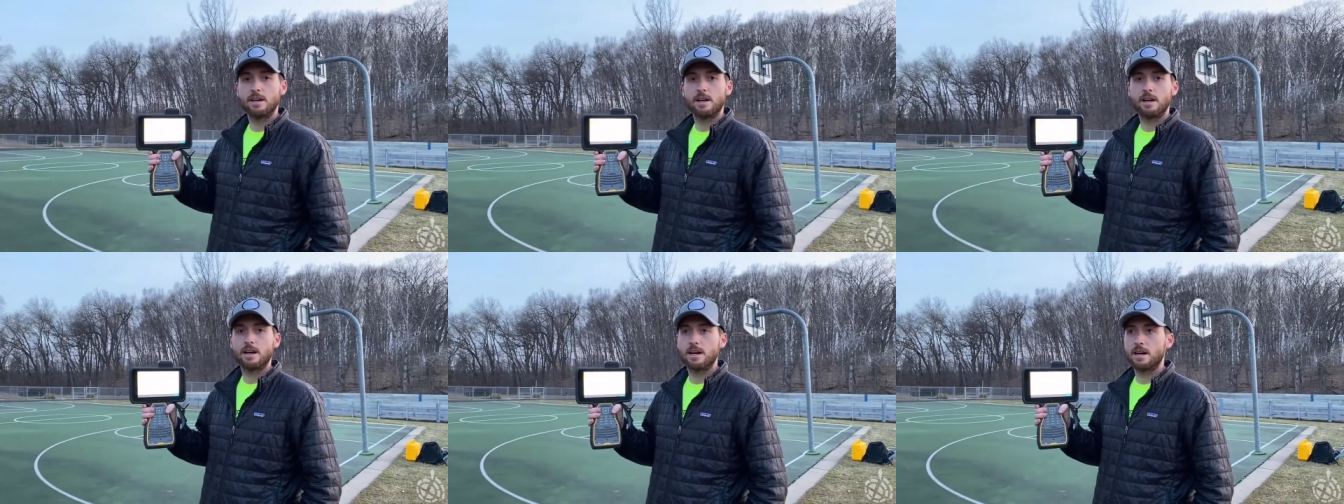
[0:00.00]

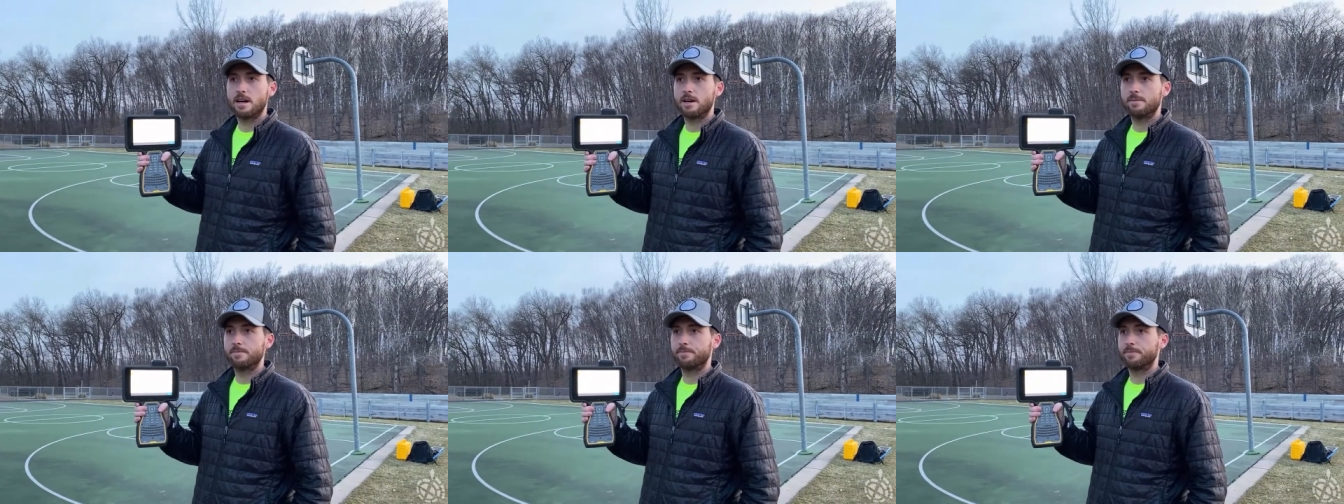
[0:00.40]

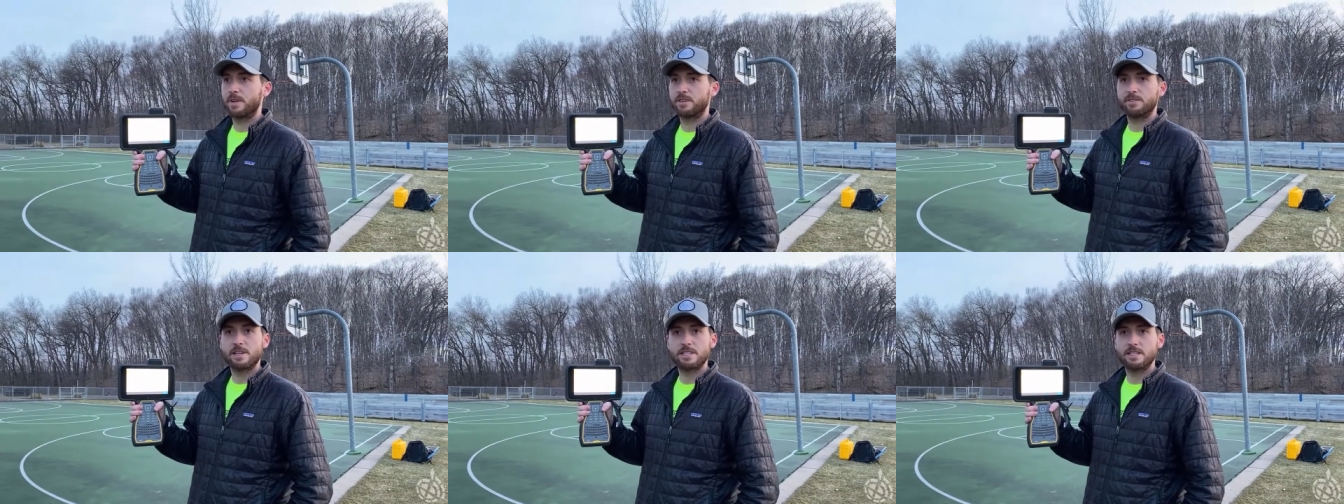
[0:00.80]
um, a
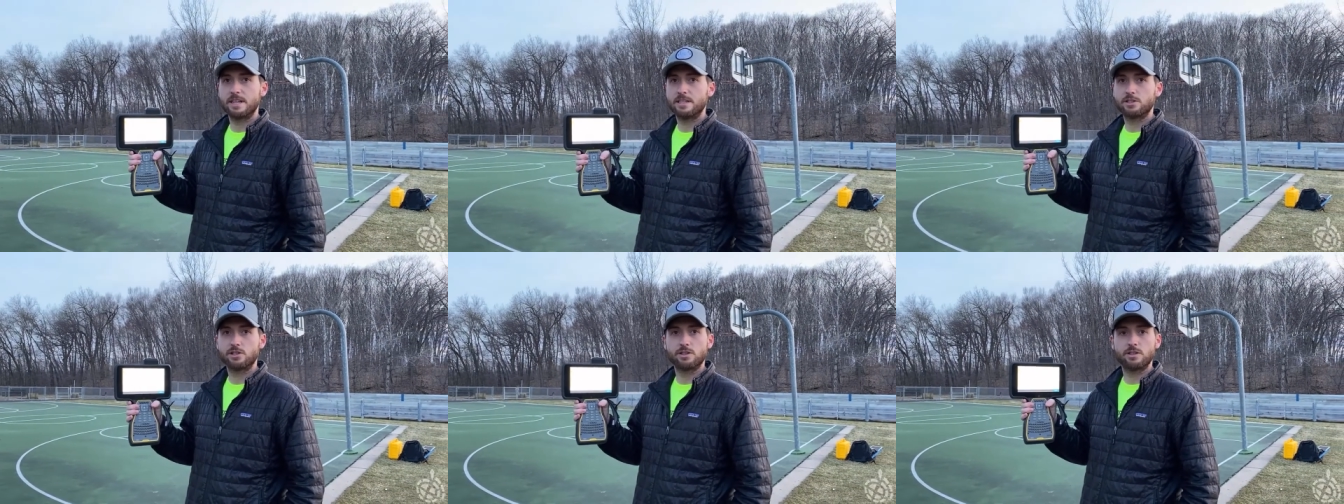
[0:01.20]

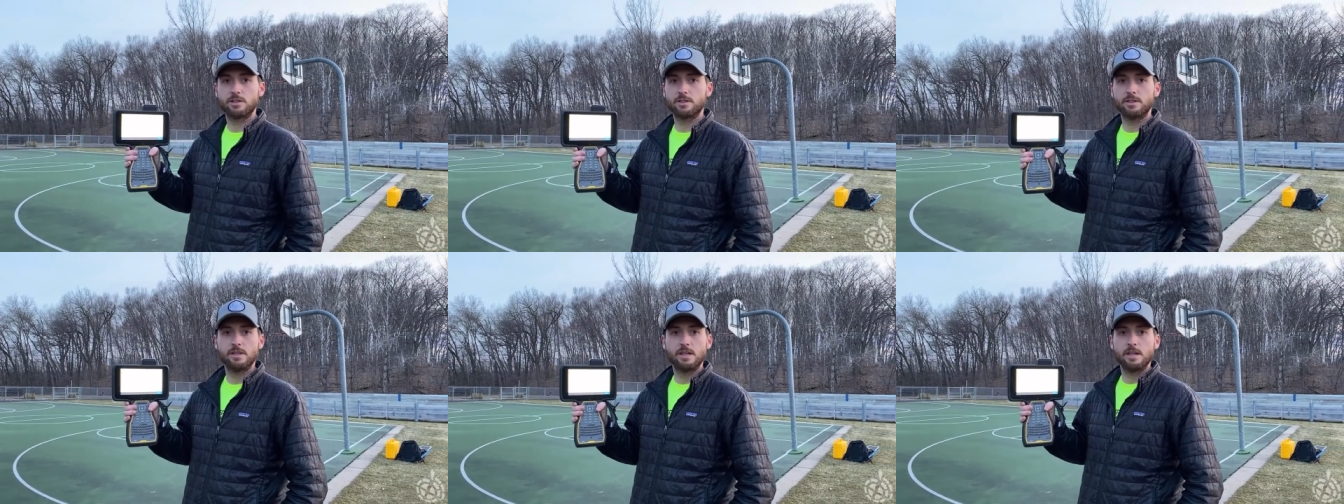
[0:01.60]
residential,
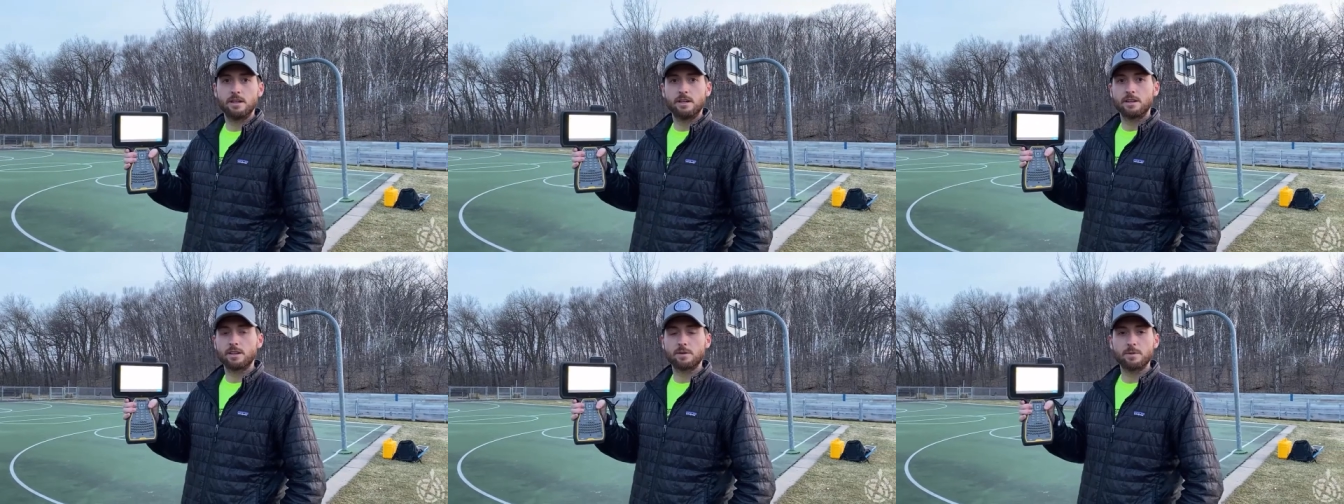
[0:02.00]

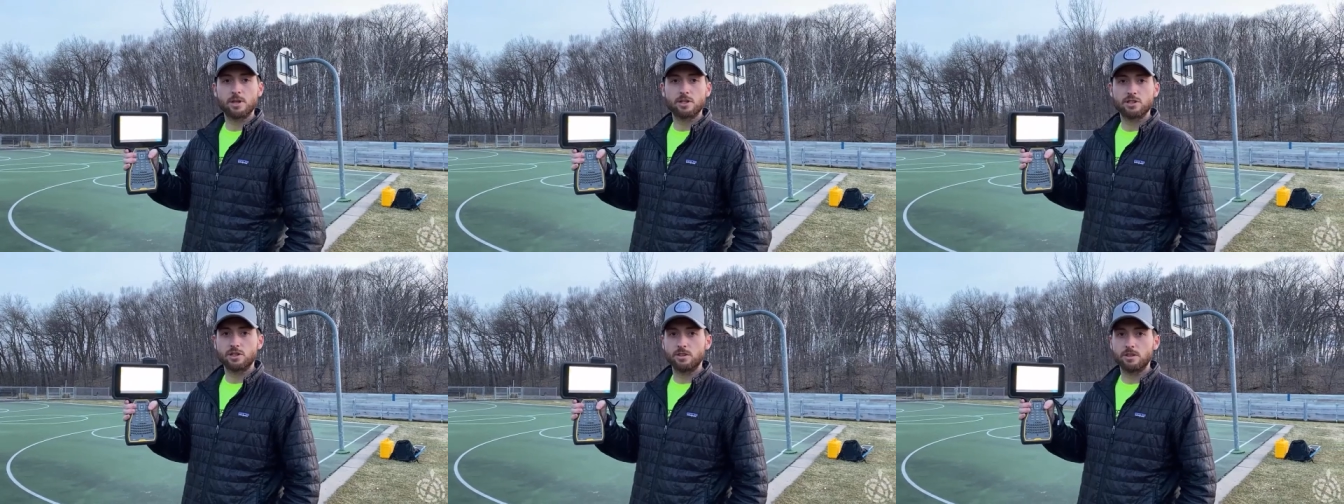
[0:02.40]

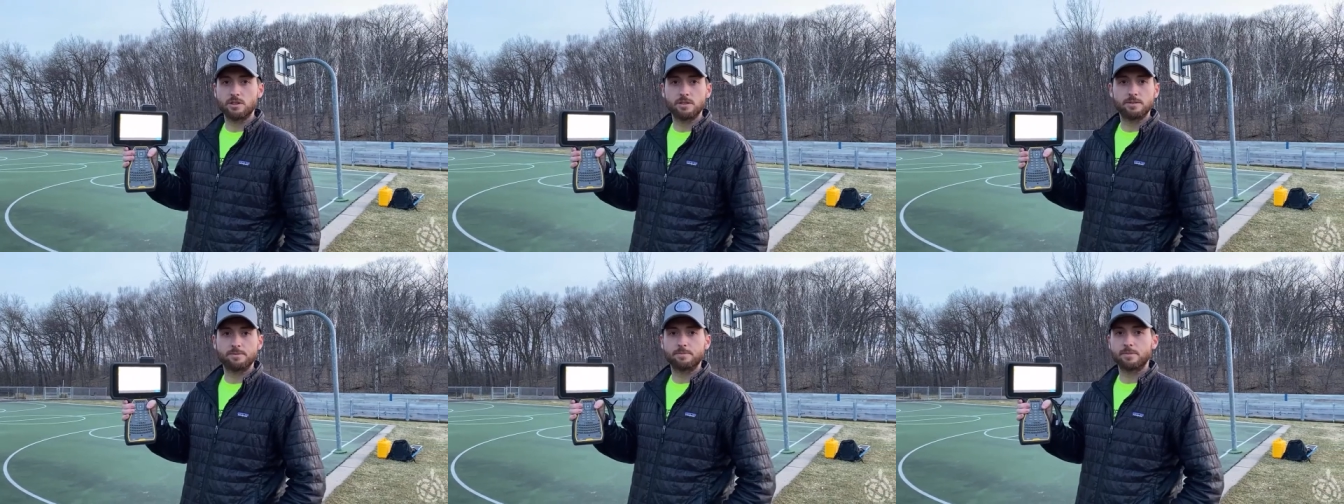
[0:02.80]

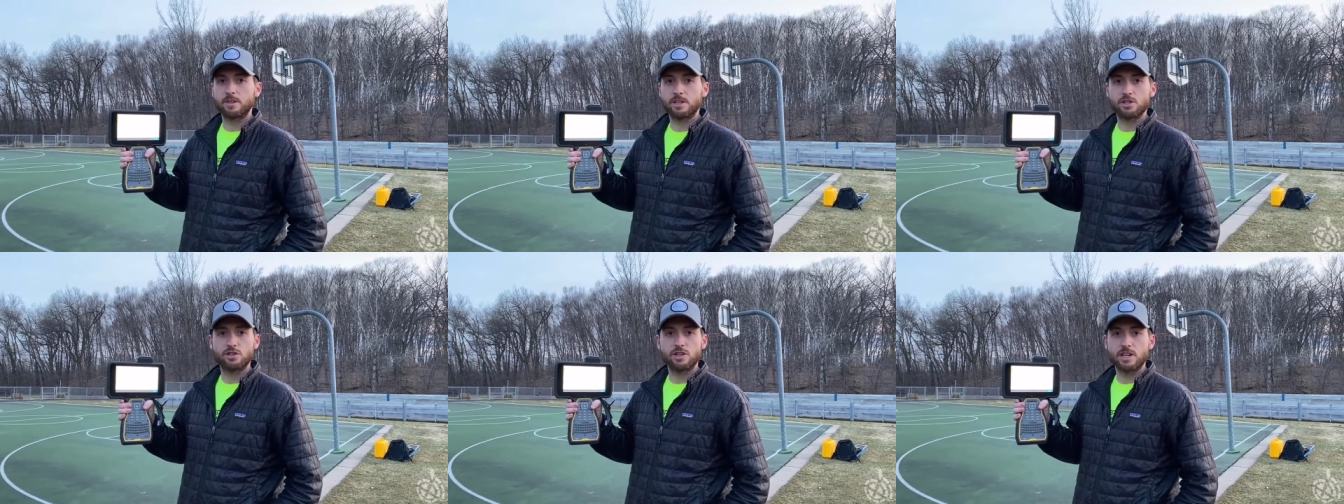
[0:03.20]
commercial,
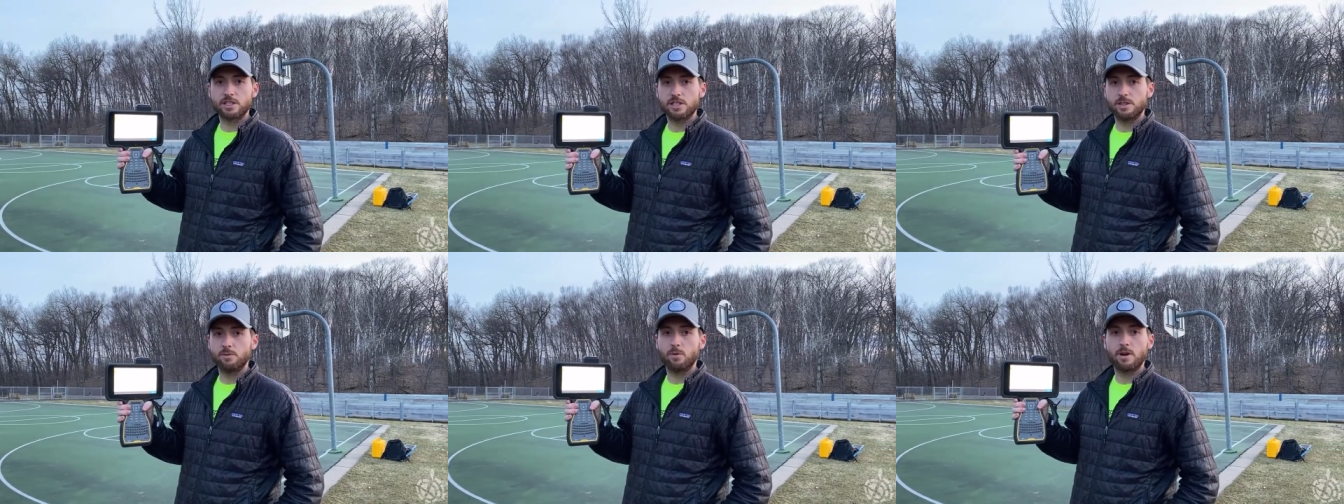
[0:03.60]

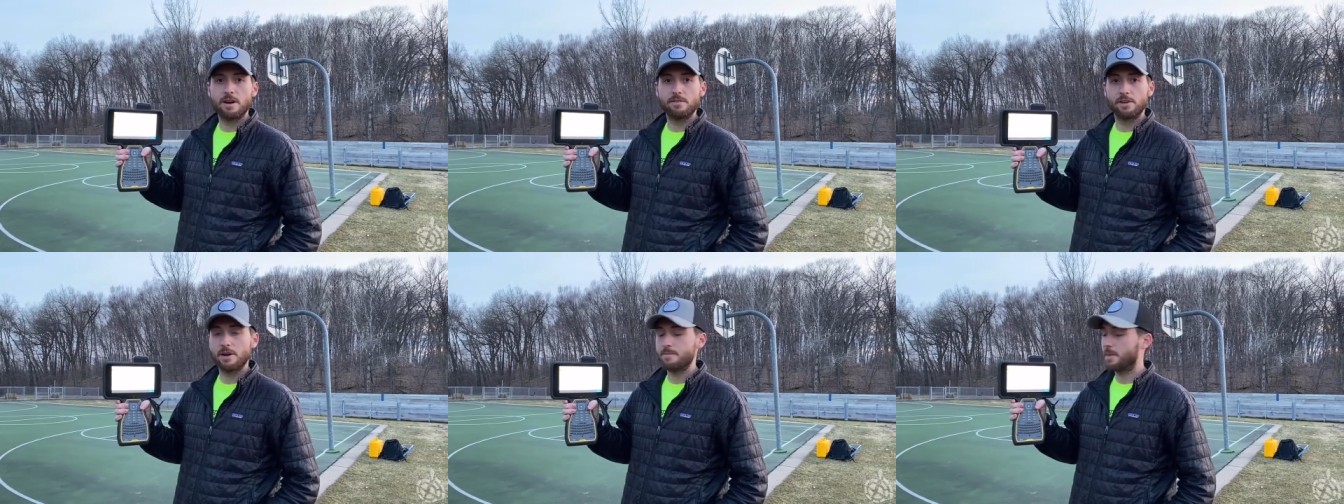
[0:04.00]
construction,
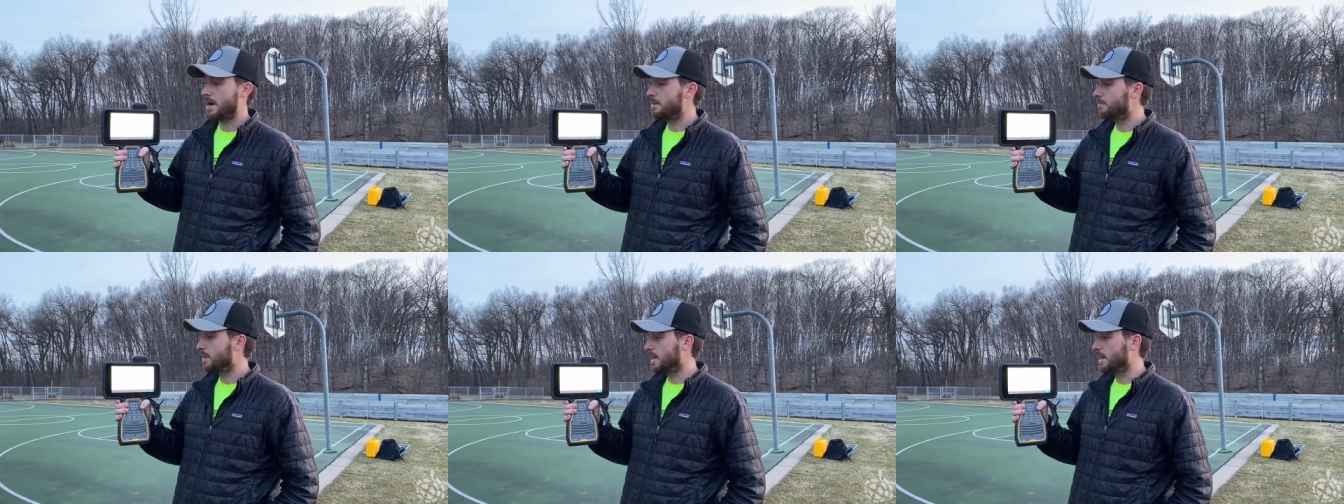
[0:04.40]
whatever it might
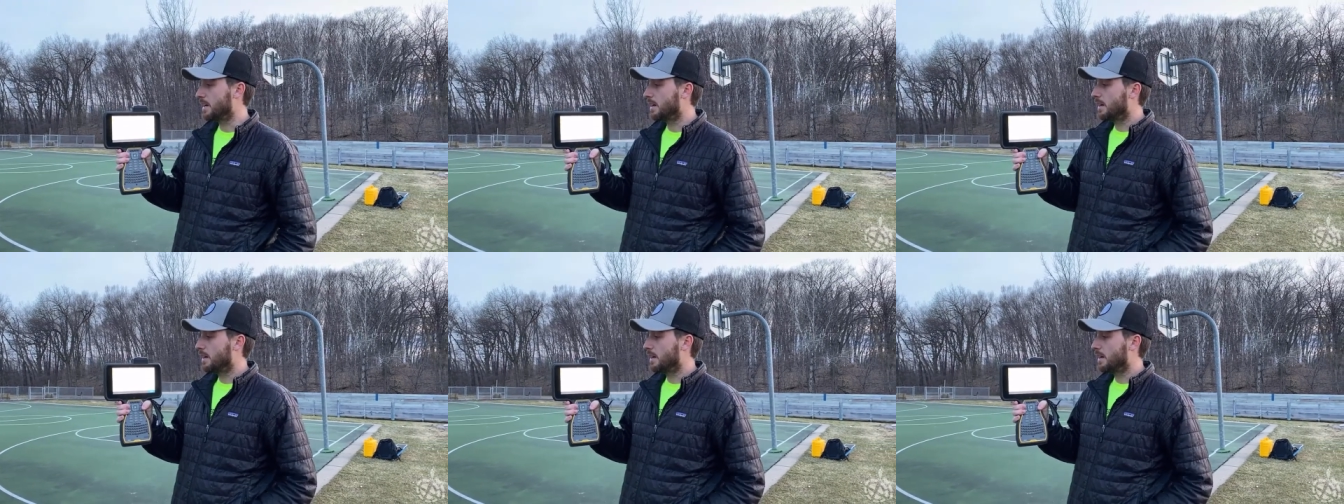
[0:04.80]
be,